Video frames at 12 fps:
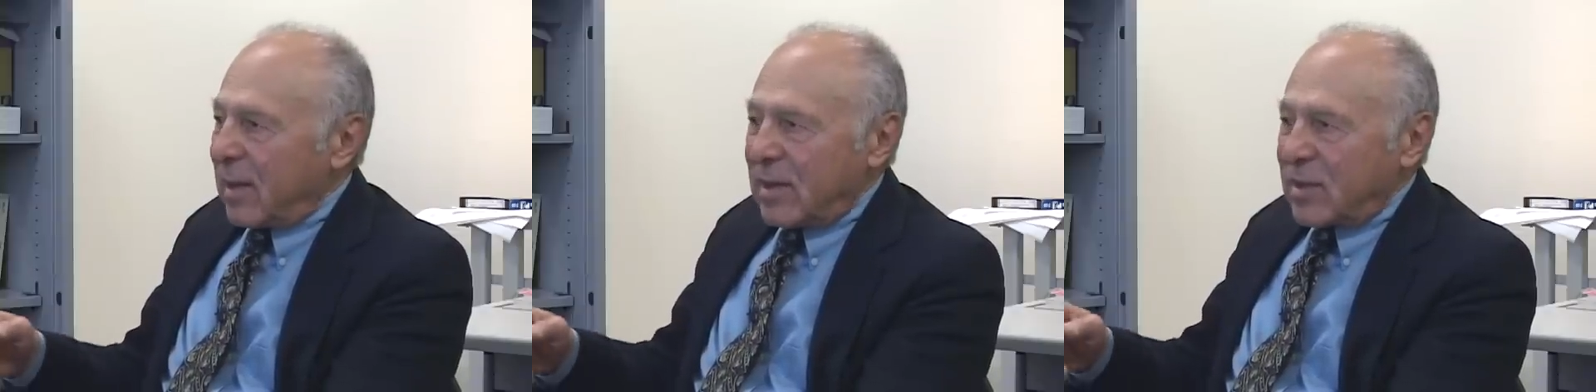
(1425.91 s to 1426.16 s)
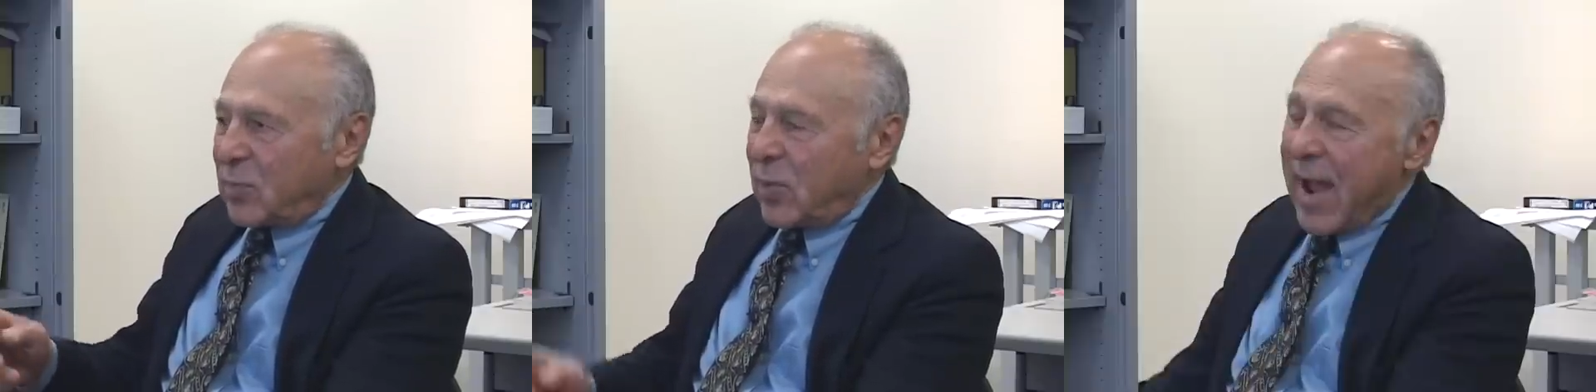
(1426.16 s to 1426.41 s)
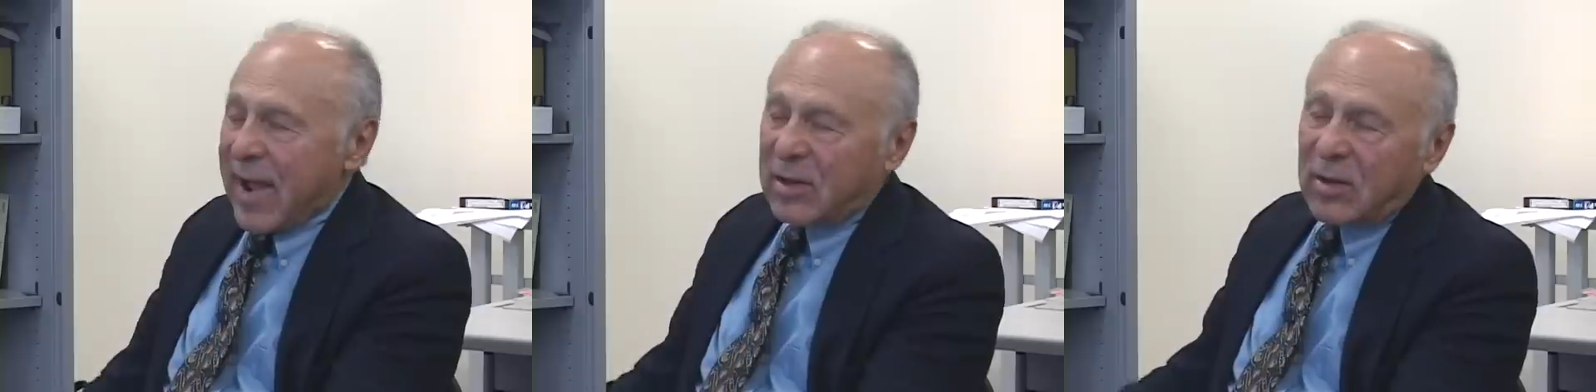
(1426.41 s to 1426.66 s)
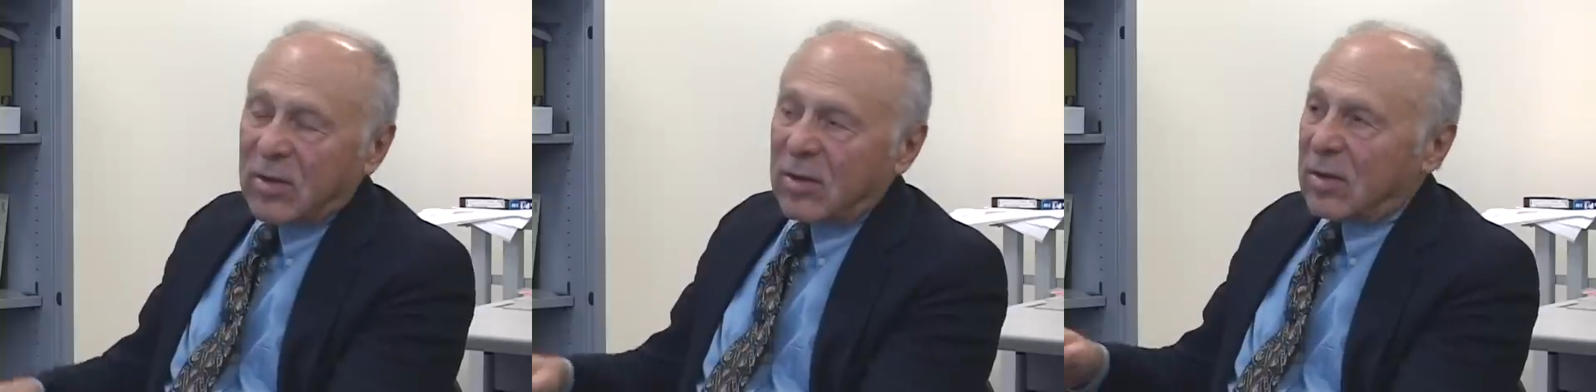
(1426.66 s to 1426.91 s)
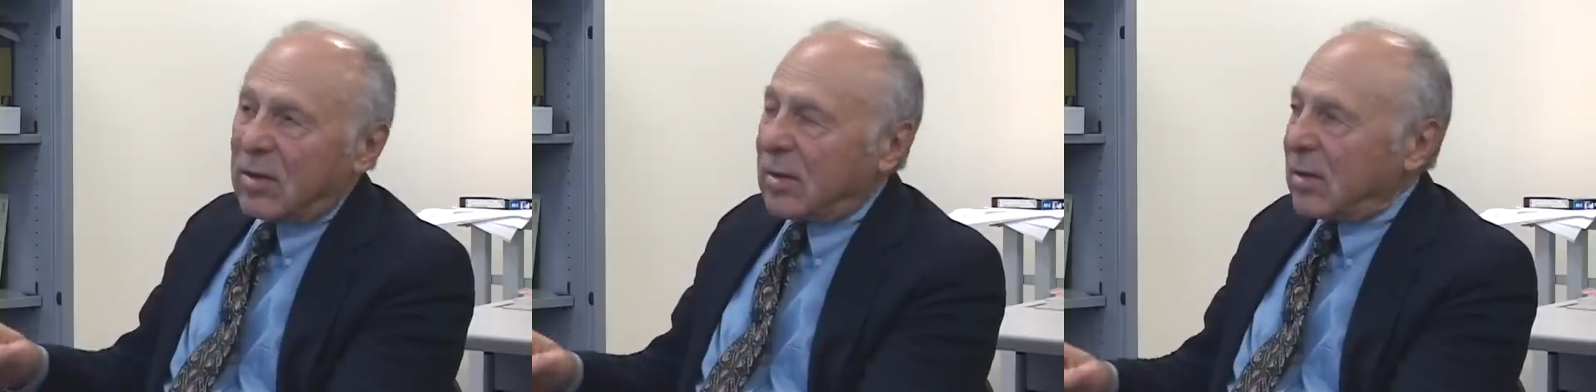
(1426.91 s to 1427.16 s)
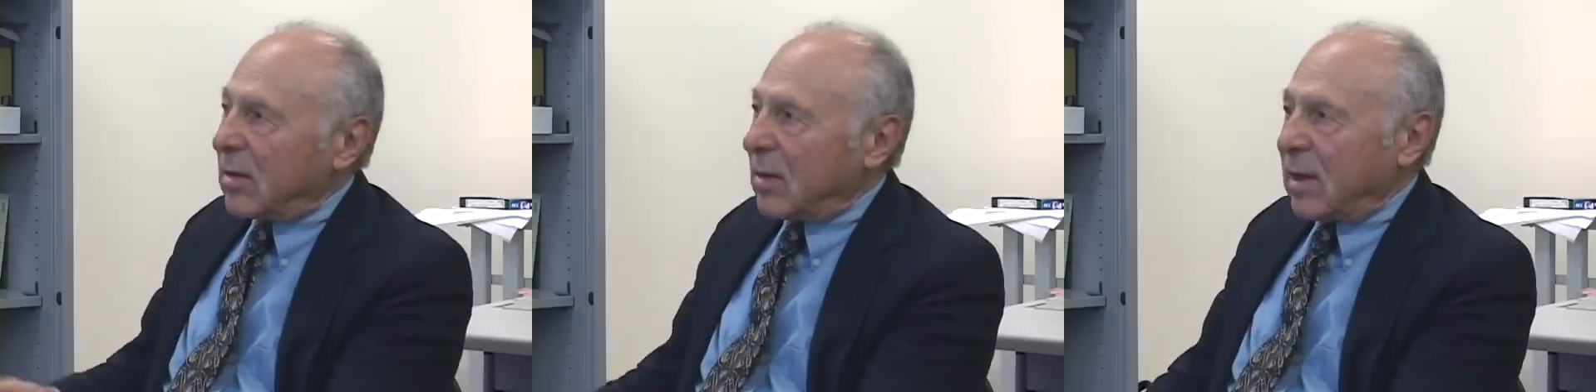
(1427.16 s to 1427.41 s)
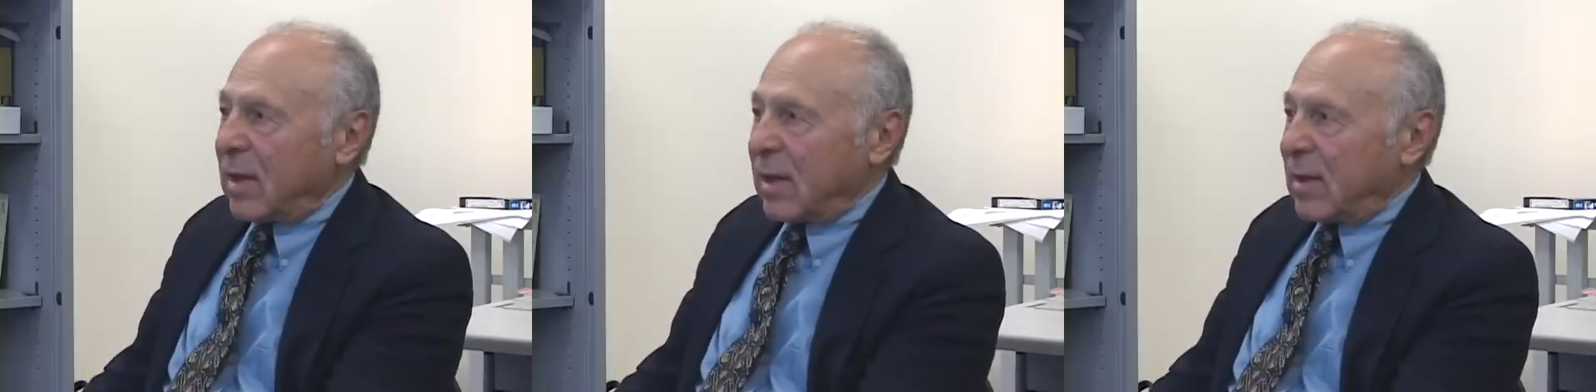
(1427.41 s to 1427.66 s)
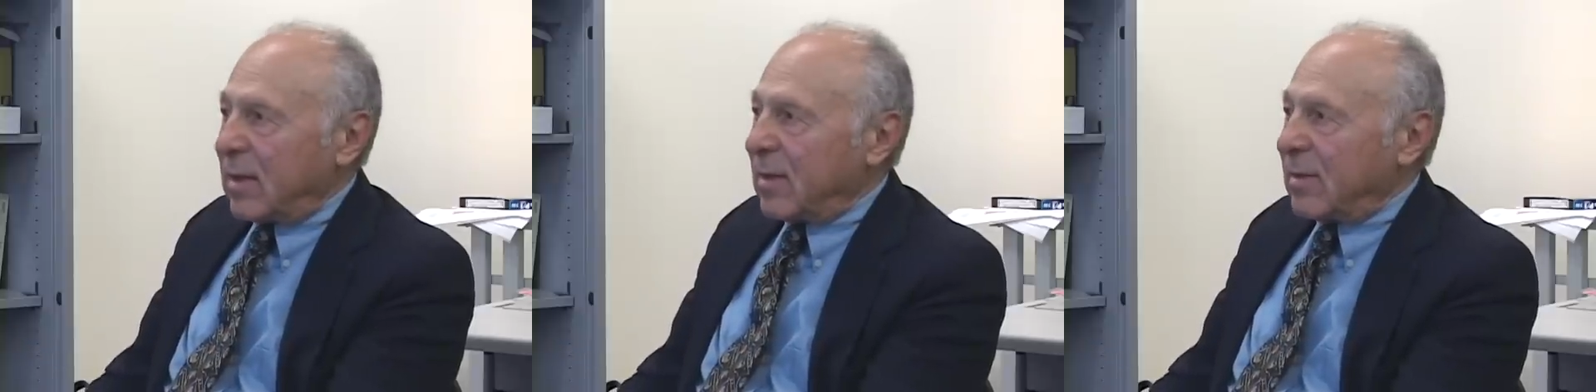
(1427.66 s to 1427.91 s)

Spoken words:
is practical, it's